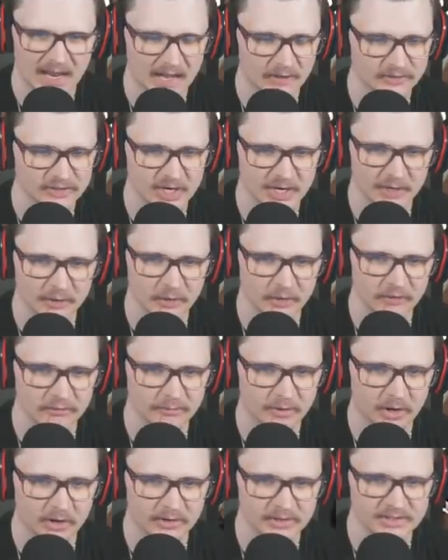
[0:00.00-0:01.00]
Outside
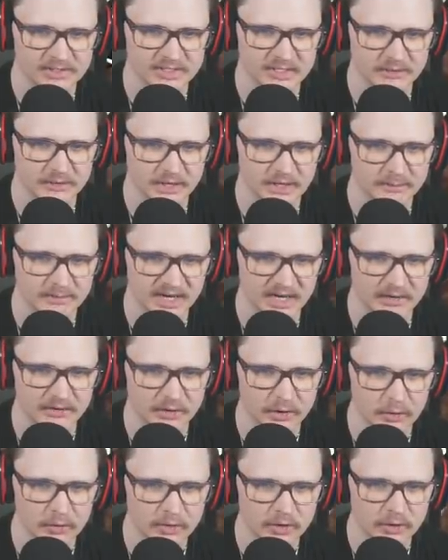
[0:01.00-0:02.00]
curveball. This is either going to be a
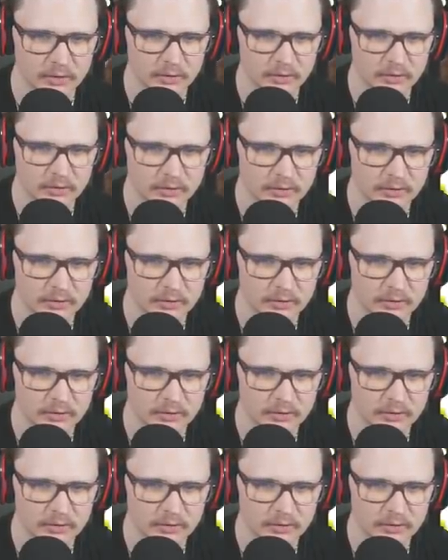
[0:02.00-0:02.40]
nuke